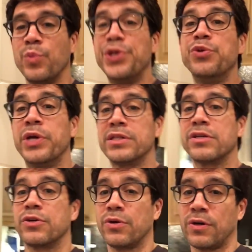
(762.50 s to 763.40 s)
when you
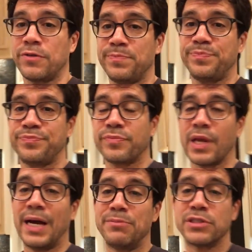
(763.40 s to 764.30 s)
get the car,
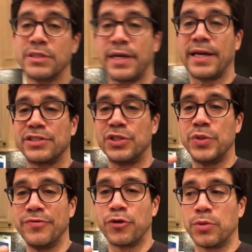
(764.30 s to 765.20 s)
I'm just gonna ask
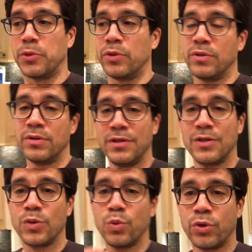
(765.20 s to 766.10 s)
you, verbal,
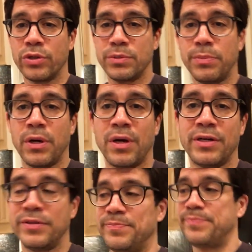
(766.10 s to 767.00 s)
word is
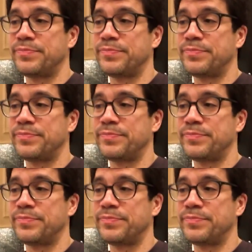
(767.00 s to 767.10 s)
bond.